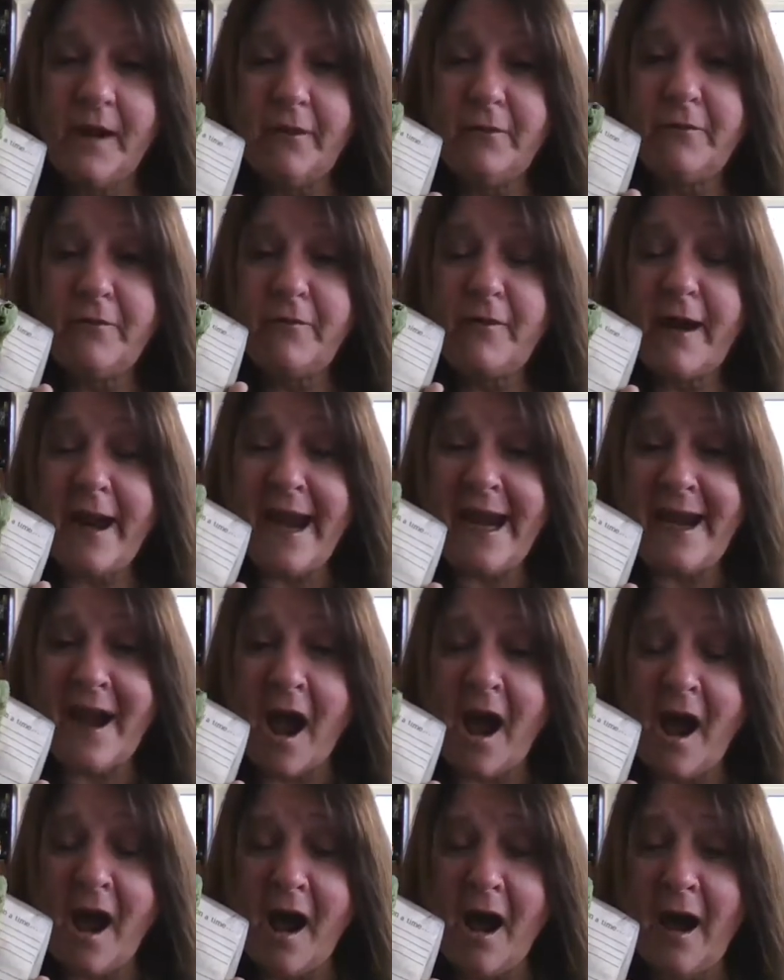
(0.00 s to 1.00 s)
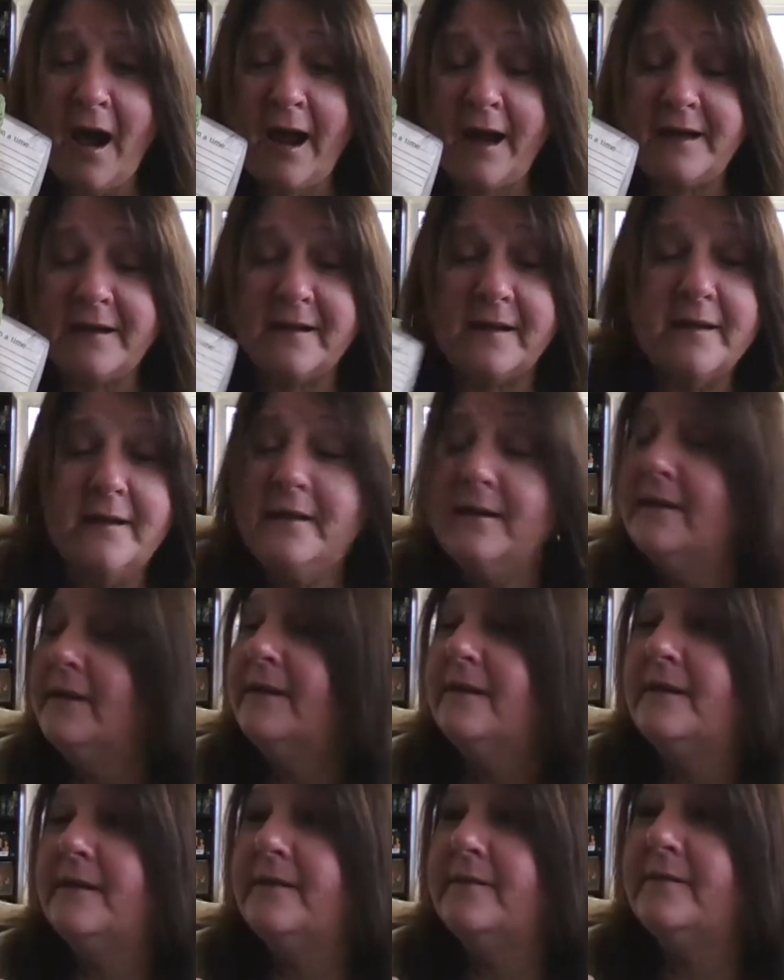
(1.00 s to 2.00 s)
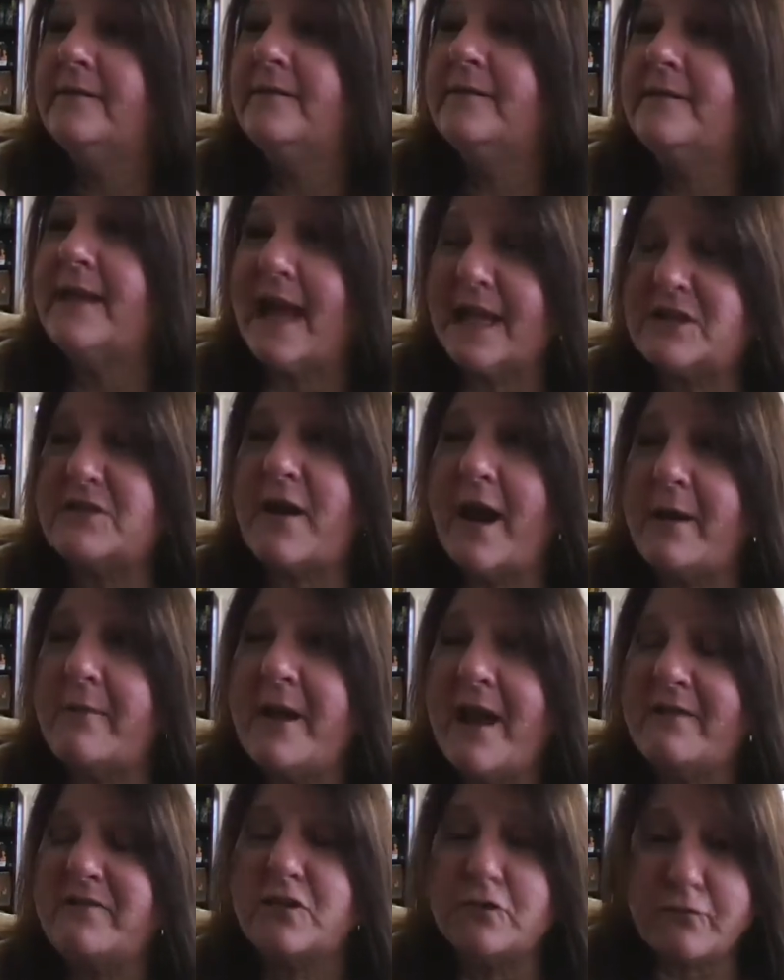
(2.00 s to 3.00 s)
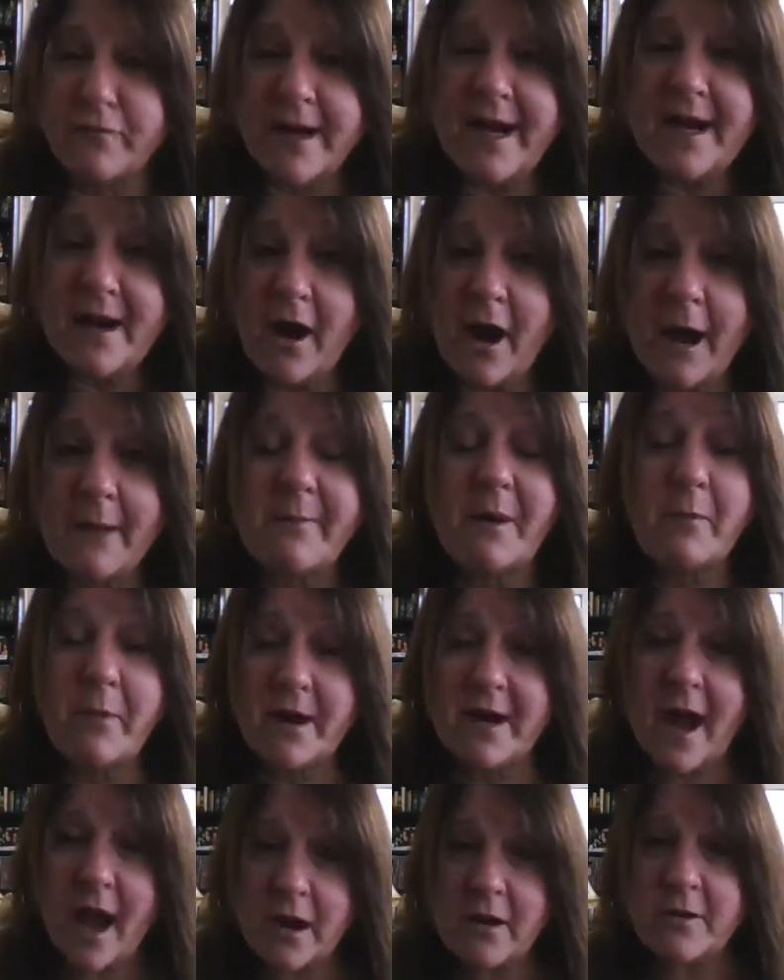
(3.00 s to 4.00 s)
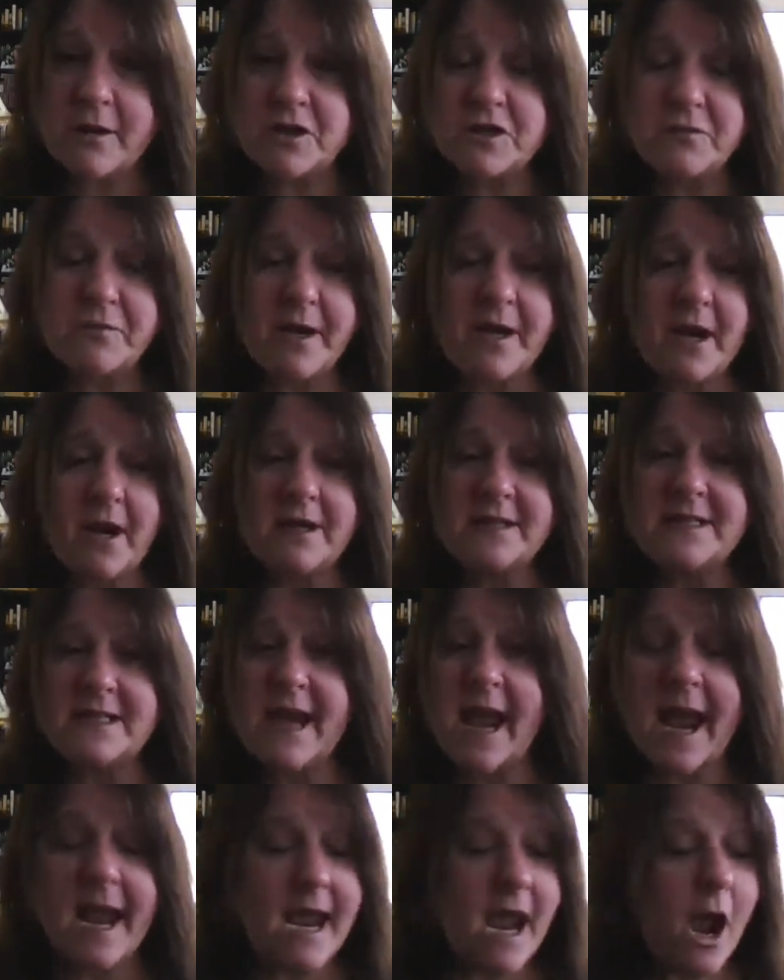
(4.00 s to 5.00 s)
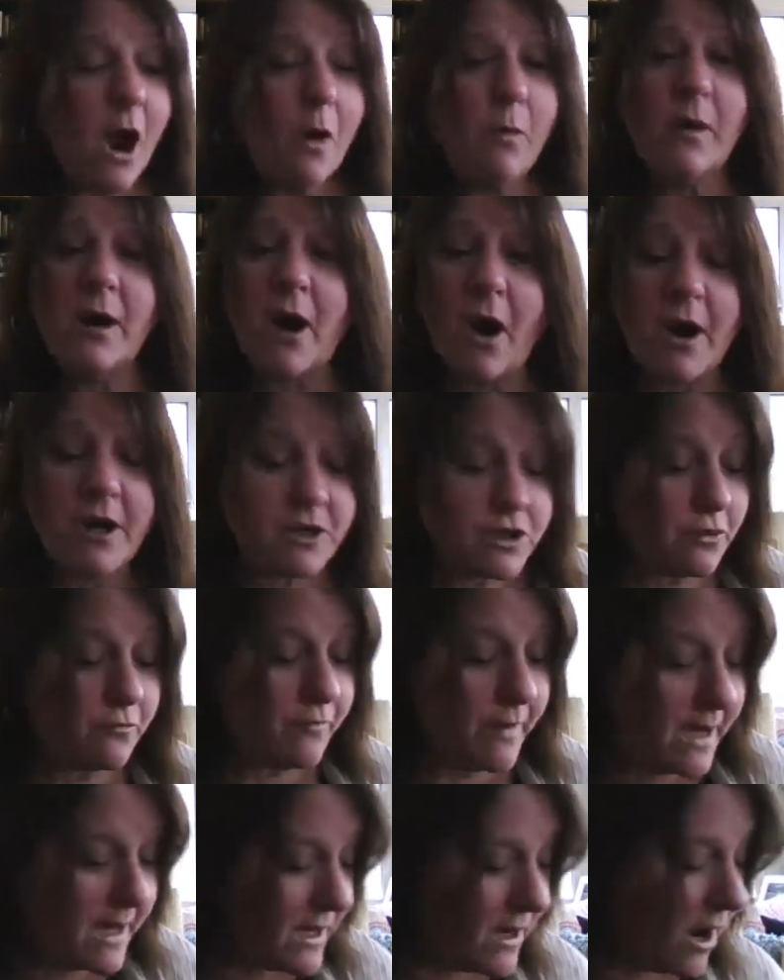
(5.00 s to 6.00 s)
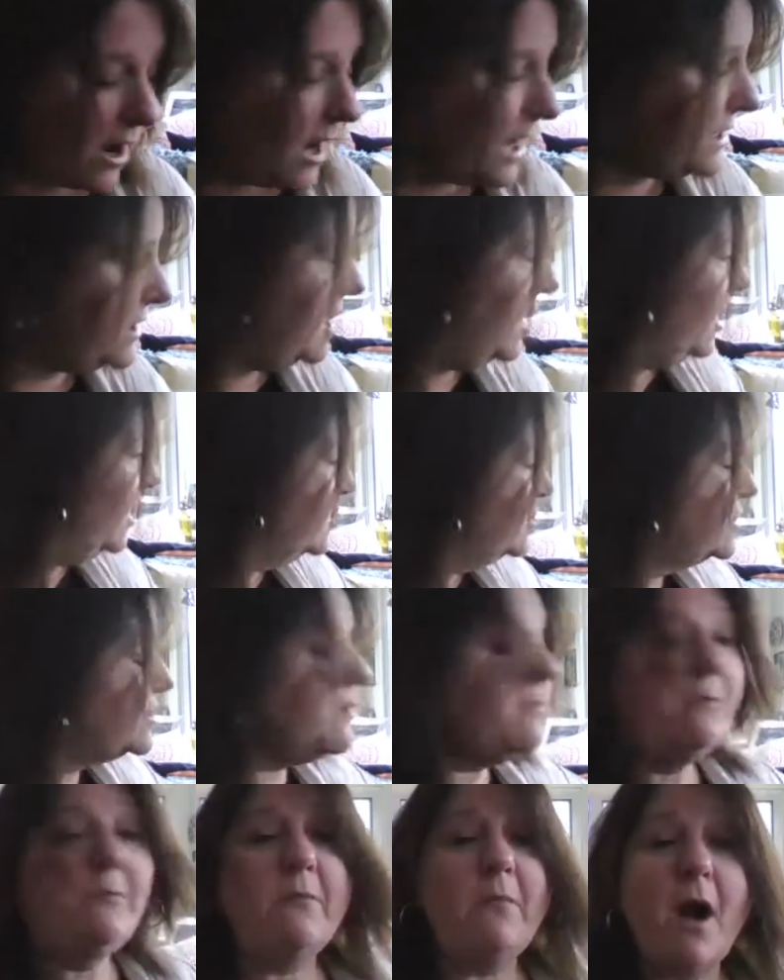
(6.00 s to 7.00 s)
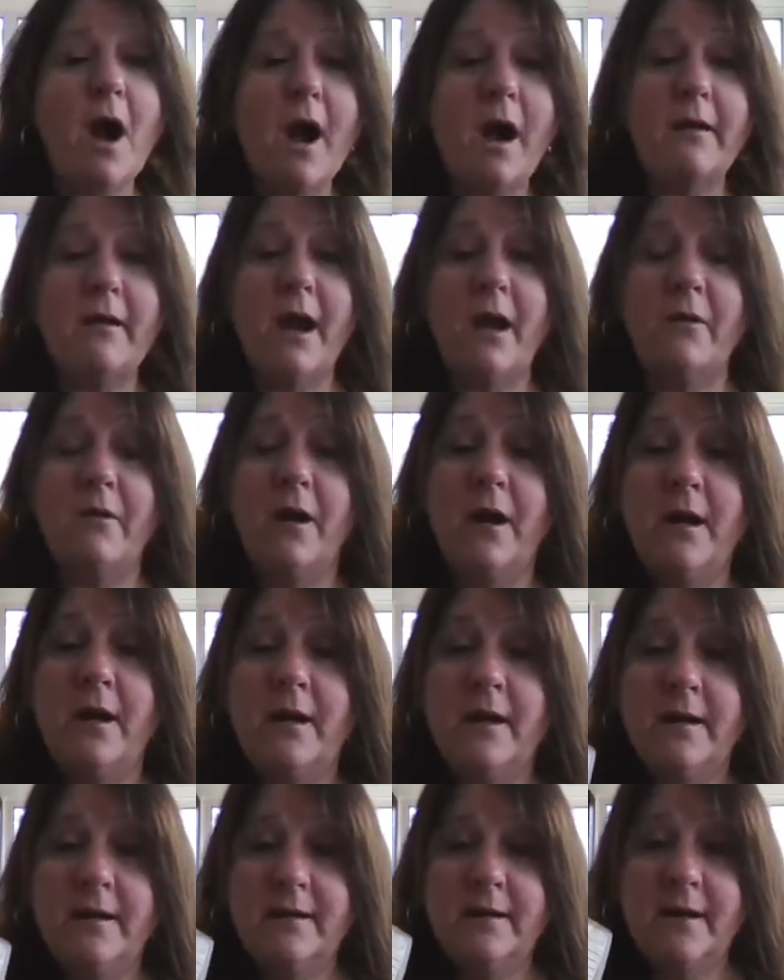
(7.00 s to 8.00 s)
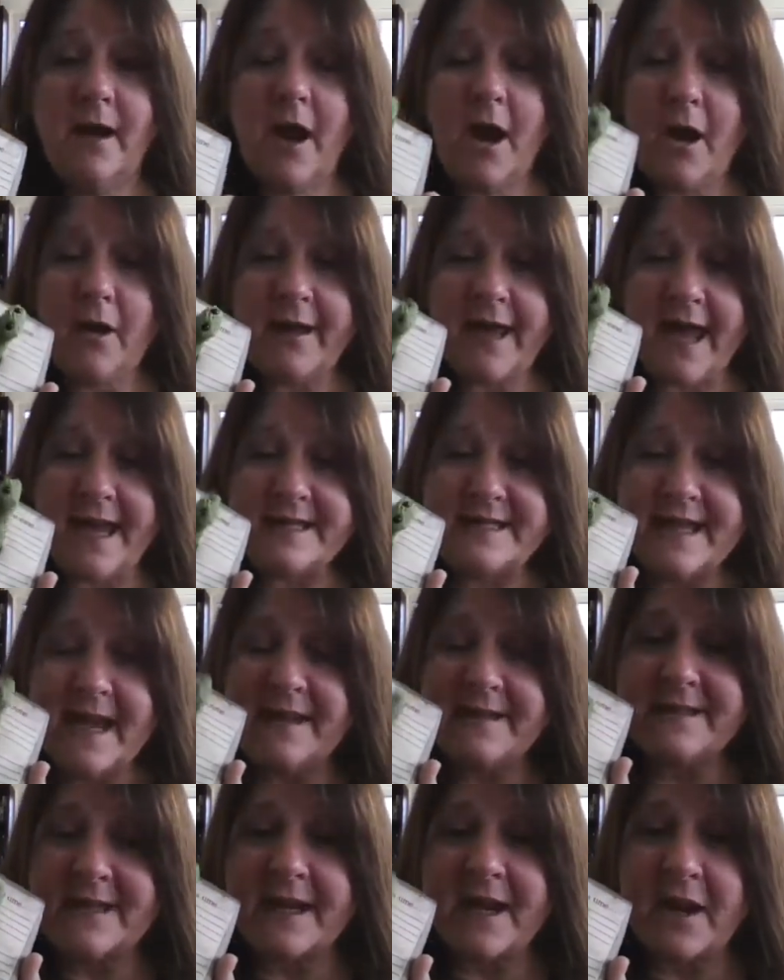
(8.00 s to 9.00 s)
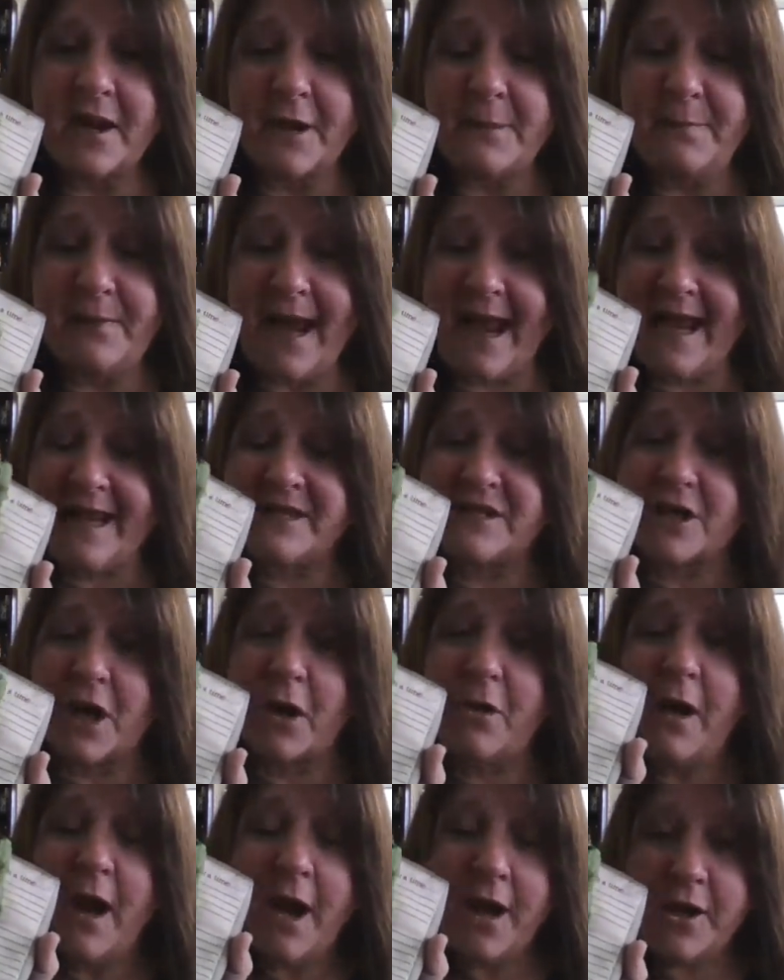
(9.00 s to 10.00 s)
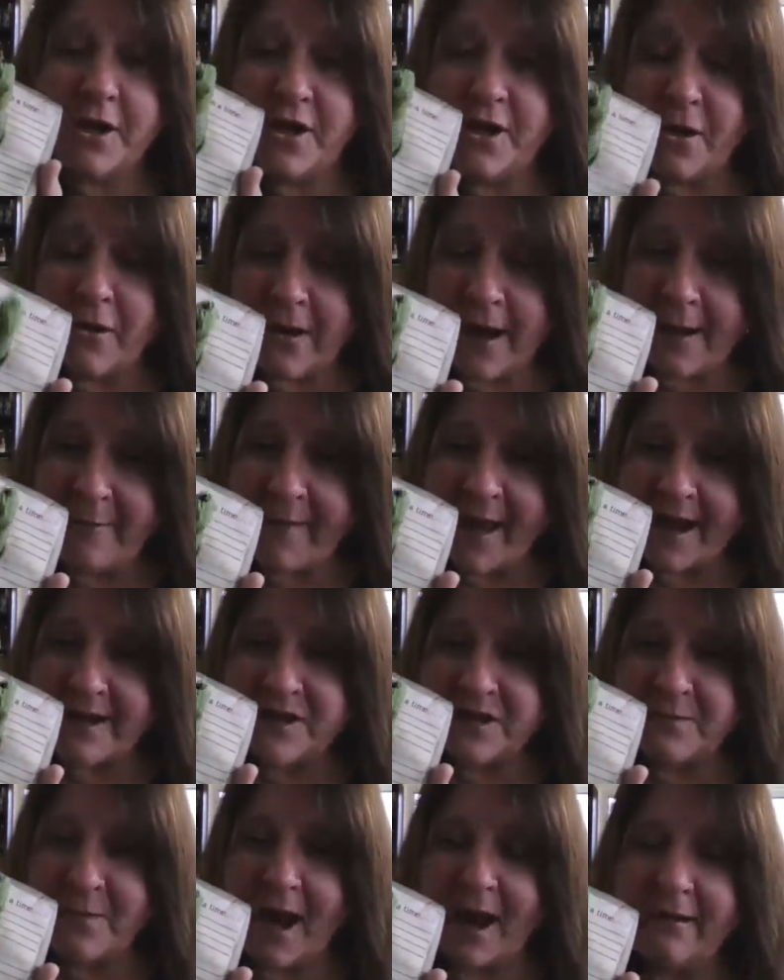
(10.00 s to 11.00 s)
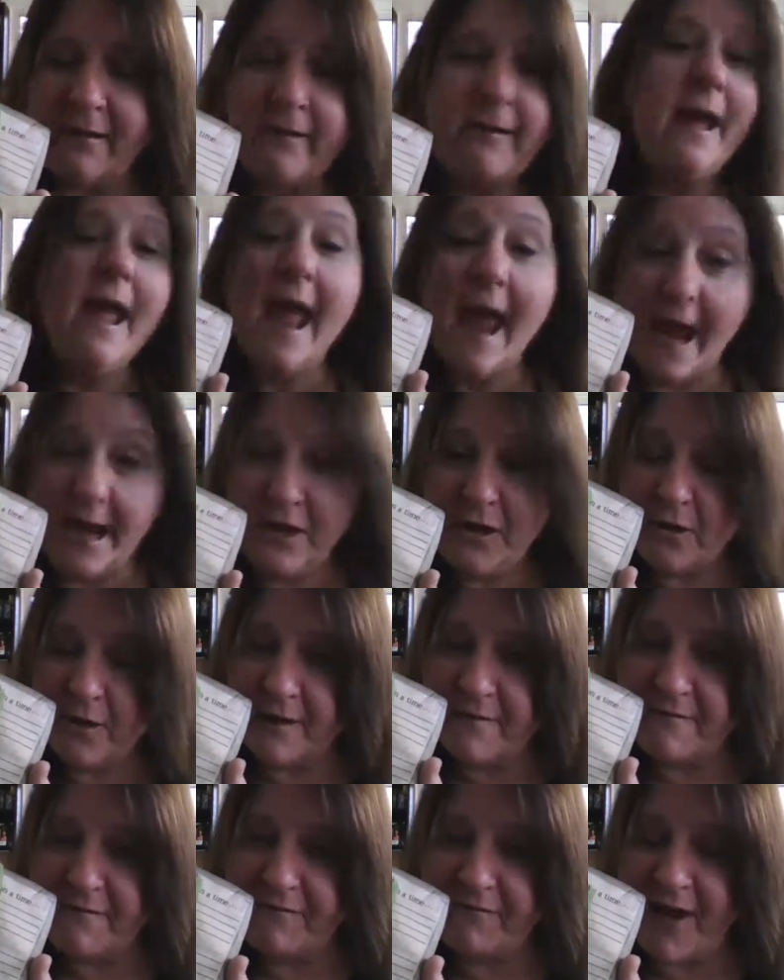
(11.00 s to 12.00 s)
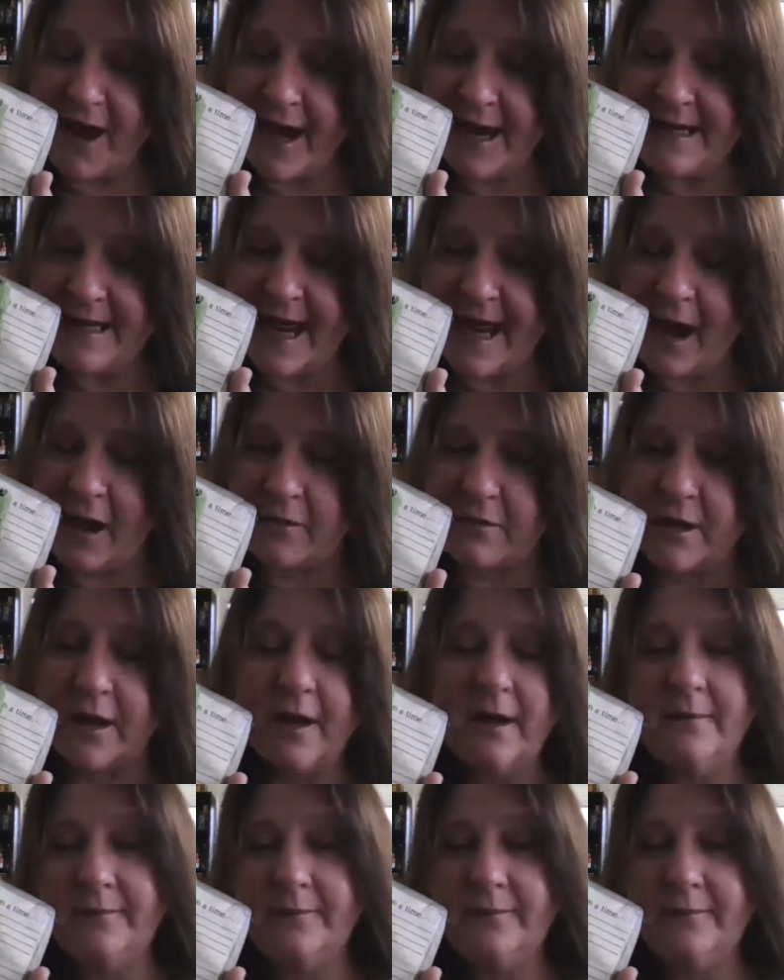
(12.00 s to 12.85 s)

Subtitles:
Read on! That's right, we have to read on, but we're not going to read on today. We're going to read on tomorrow. Okay, sounds like a good plan. So you come back tomorrow and you can find out